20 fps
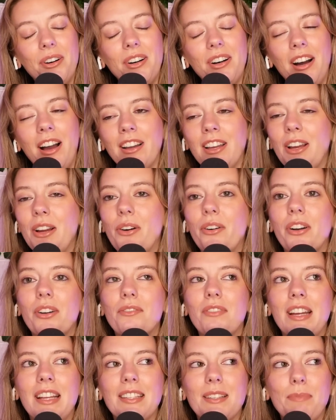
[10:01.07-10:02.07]
I could go on a
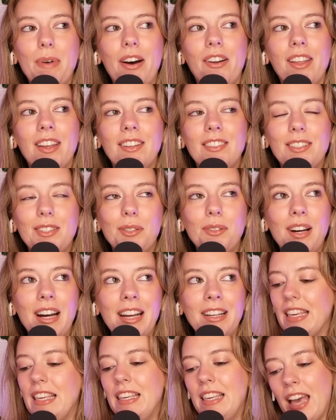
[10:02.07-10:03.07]
rant about it. Do
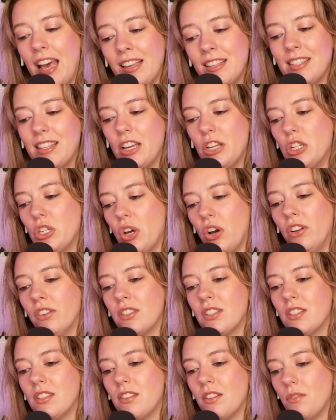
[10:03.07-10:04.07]
I? Yes,
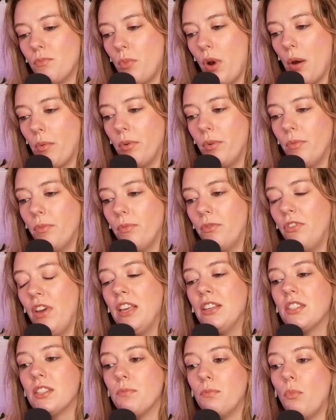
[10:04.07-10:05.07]
adults probably
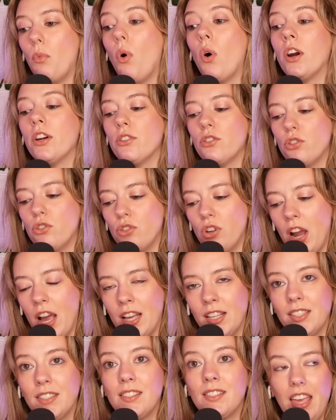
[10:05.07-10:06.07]
face more
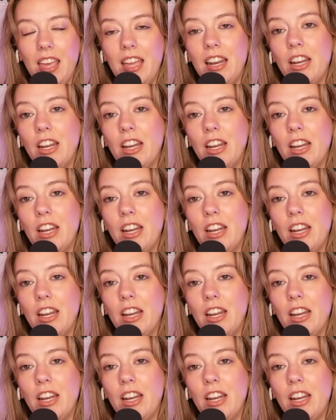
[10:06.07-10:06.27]
stress in